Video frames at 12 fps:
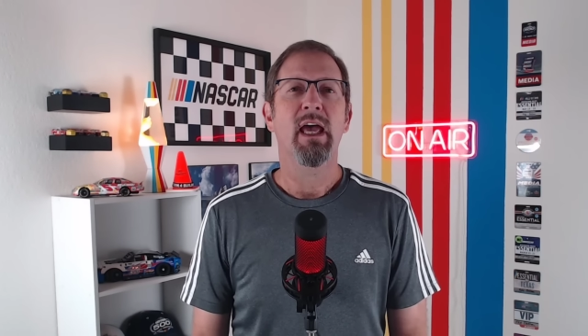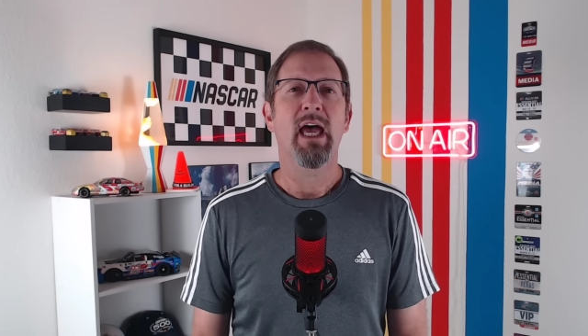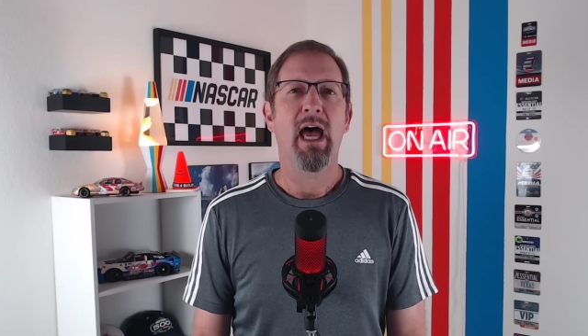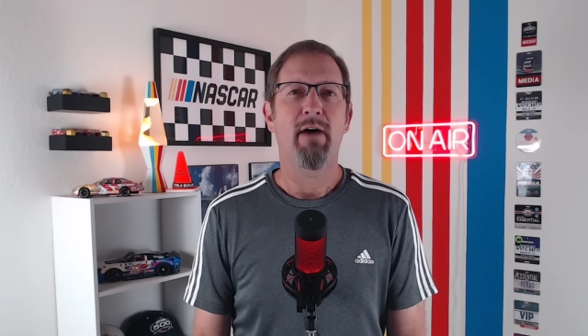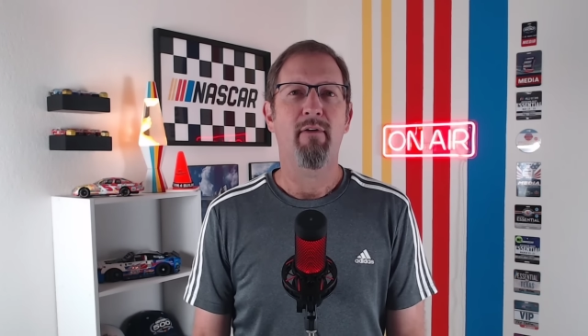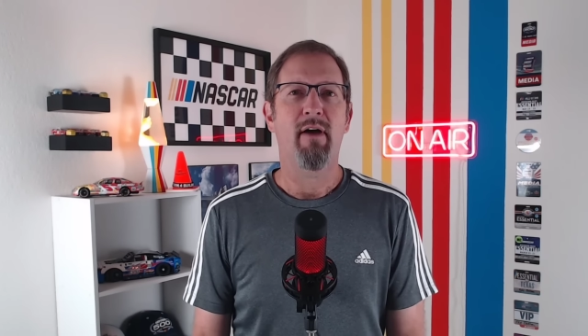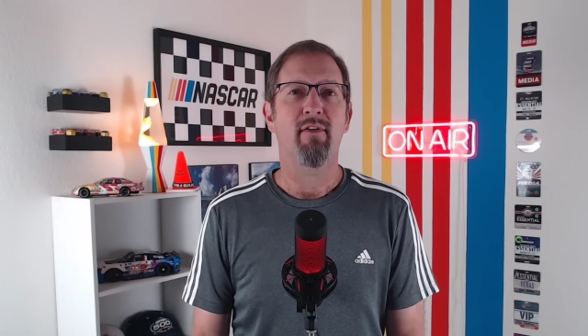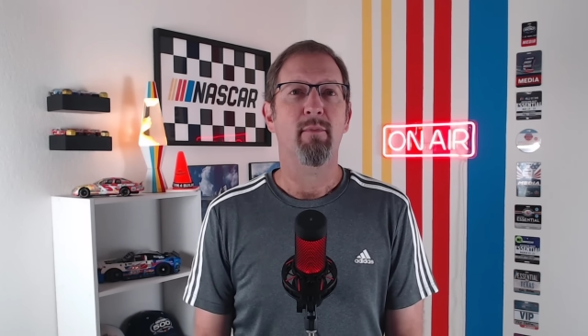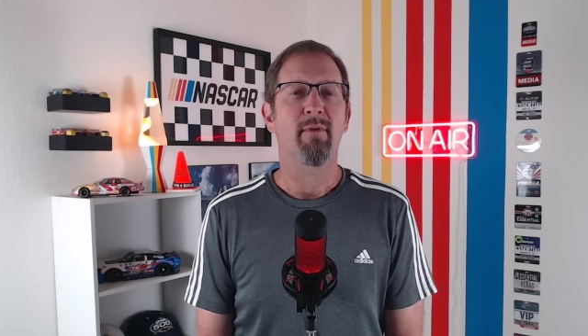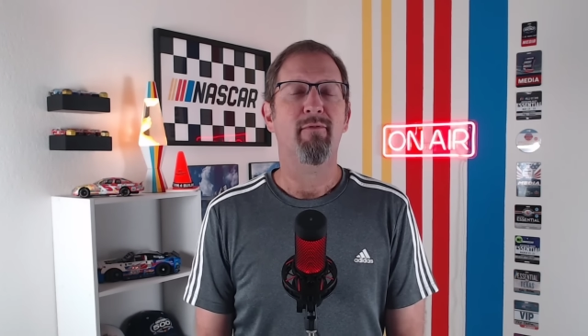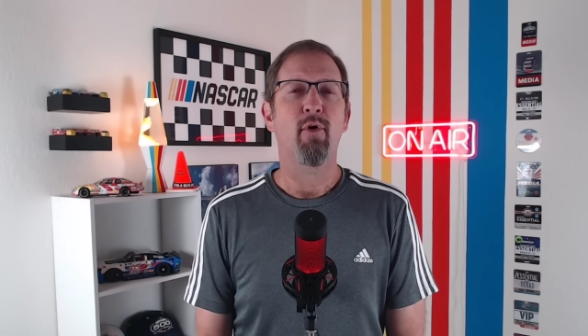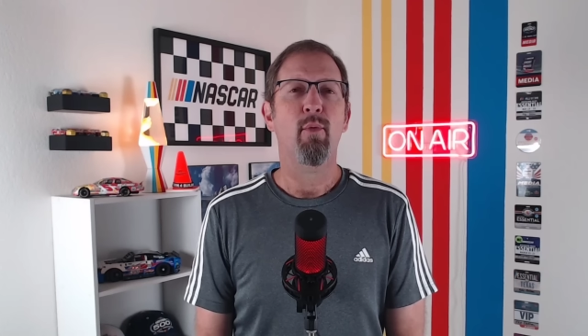However,
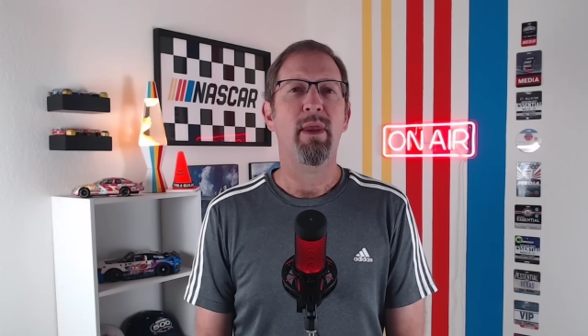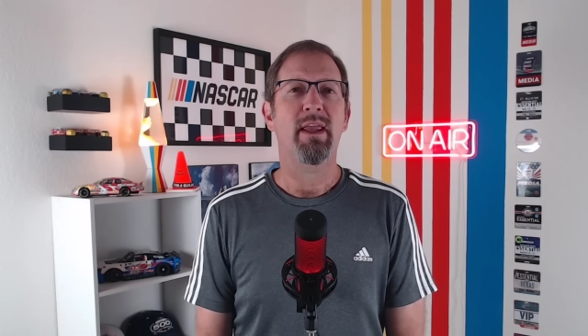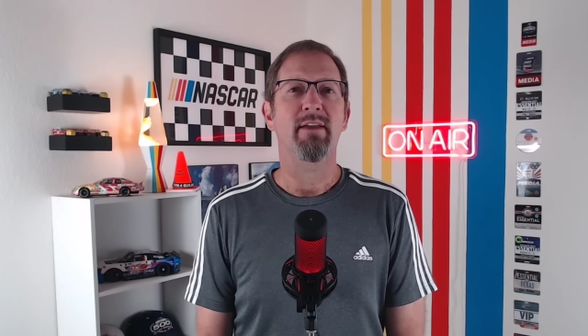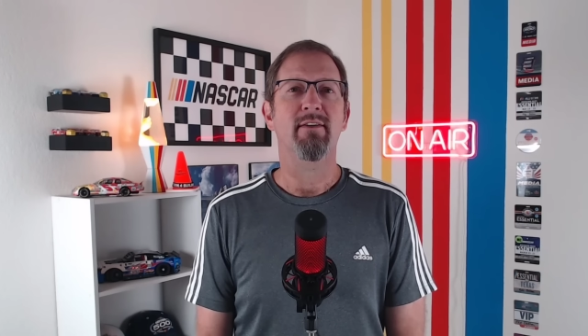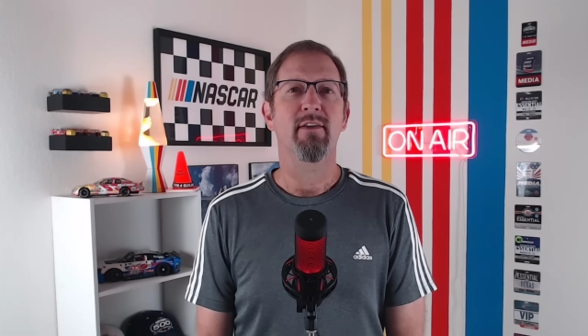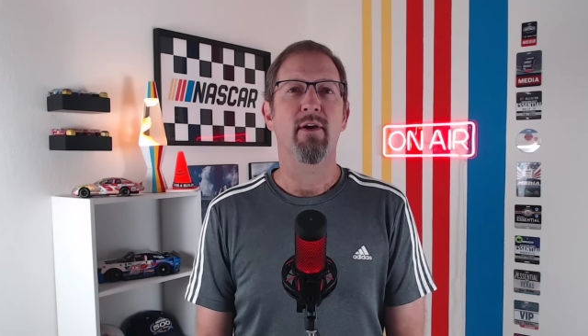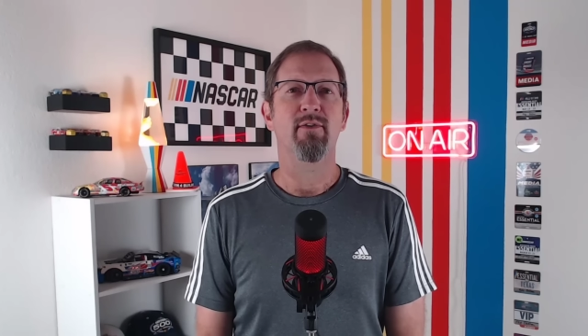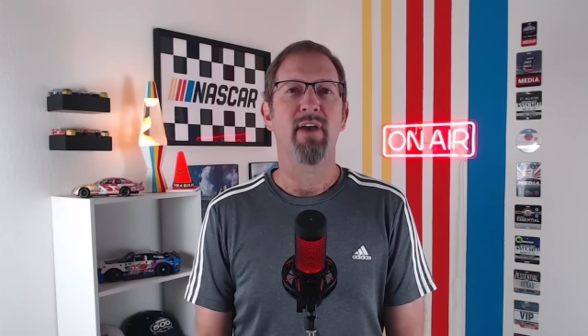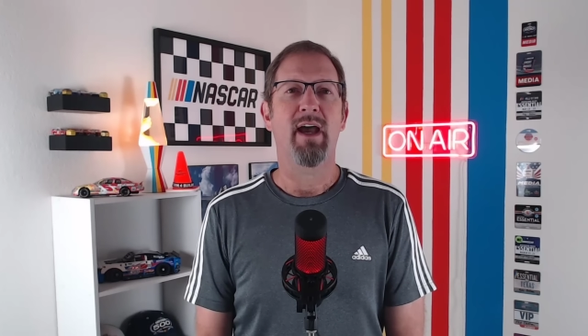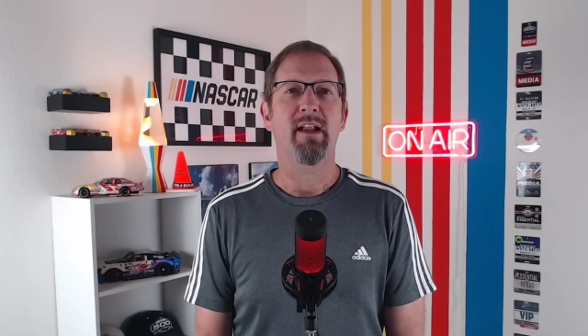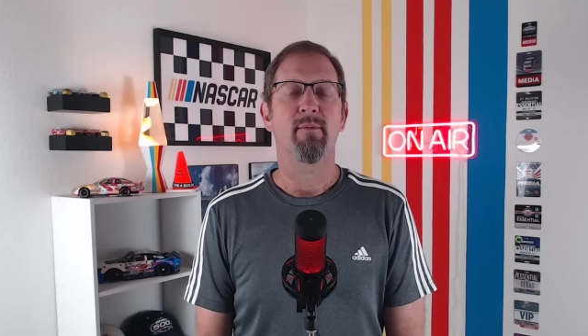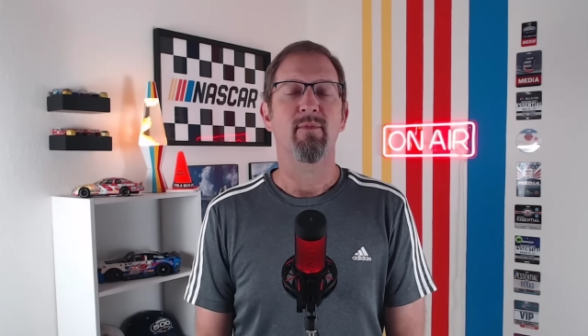before we get to those
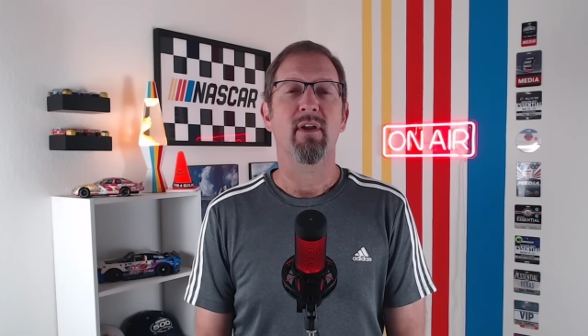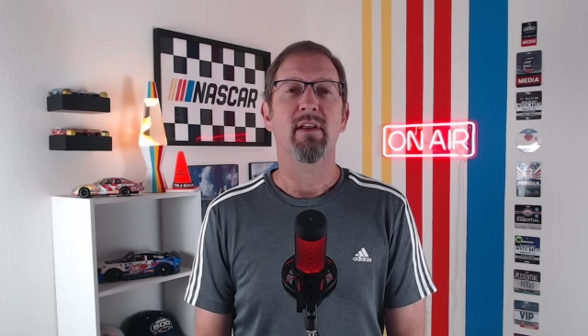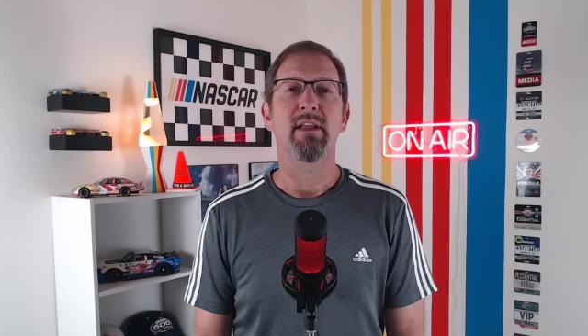items,